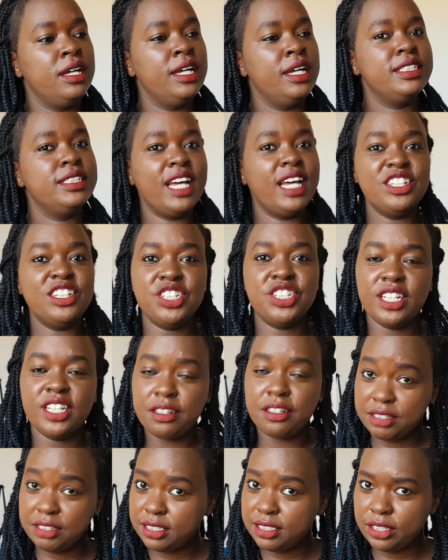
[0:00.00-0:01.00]
touching
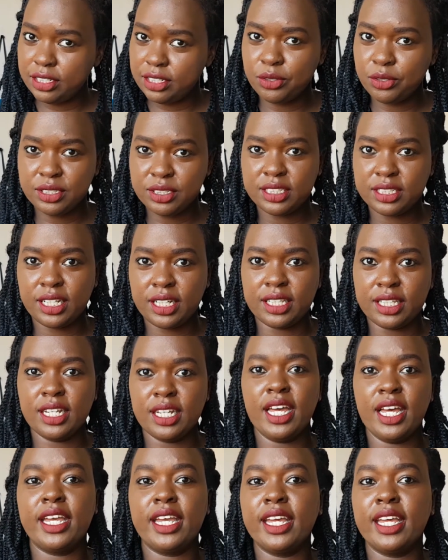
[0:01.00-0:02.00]
every single day, that I
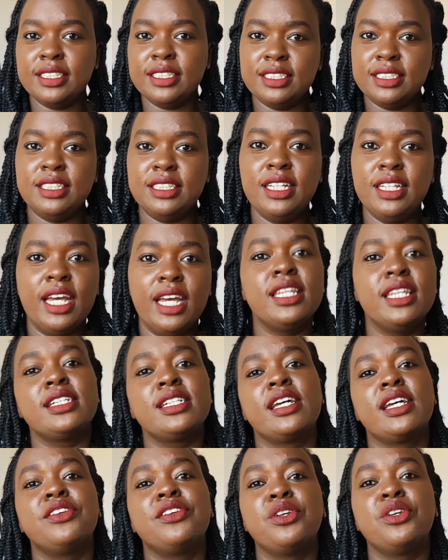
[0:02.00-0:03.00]
can see and that
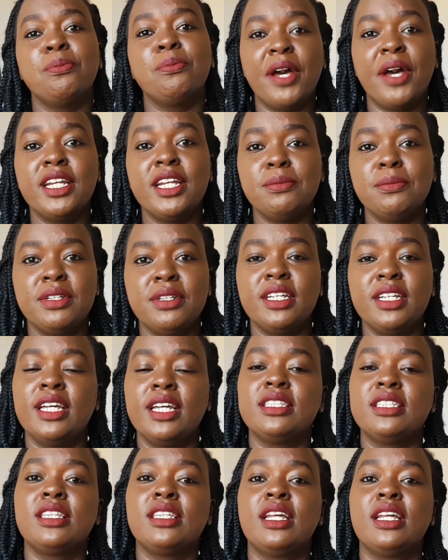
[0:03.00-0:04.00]
can remind me, and
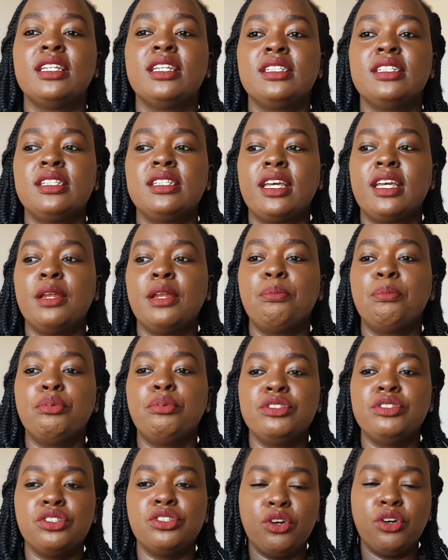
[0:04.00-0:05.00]
then can put
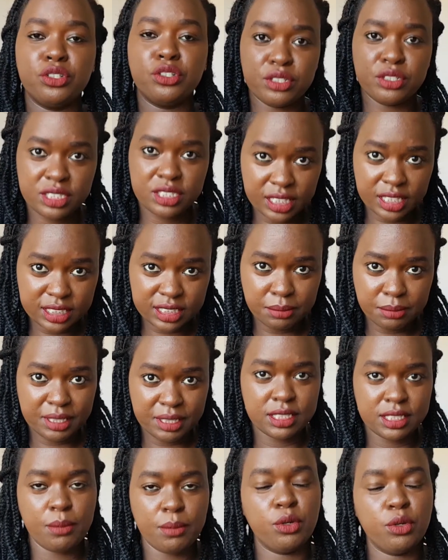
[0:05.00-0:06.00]
all those things in my
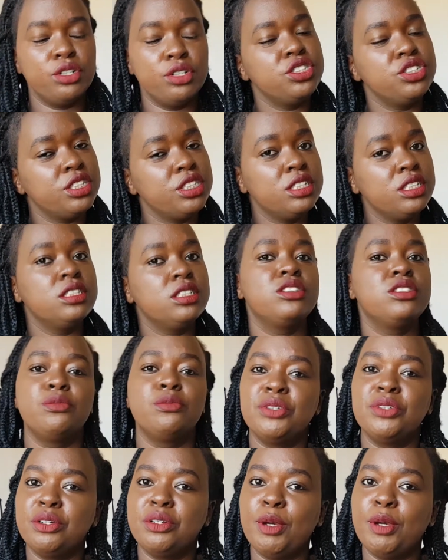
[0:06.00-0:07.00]
subconscious to
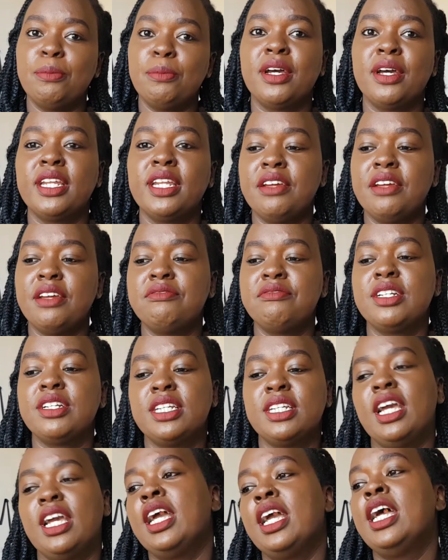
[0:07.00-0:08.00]
be remembered every
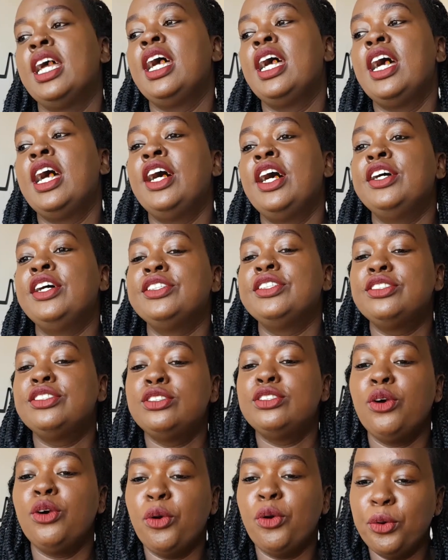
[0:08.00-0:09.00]
day.
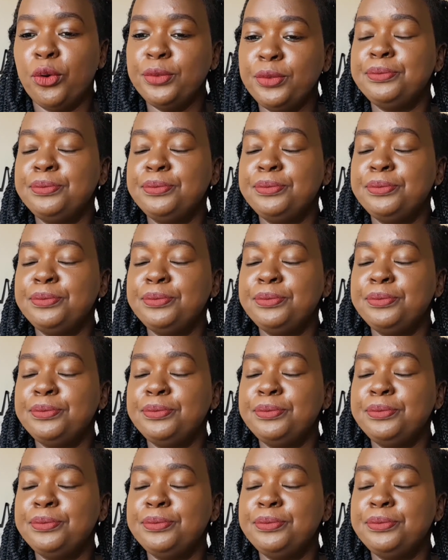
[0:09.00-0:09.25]
So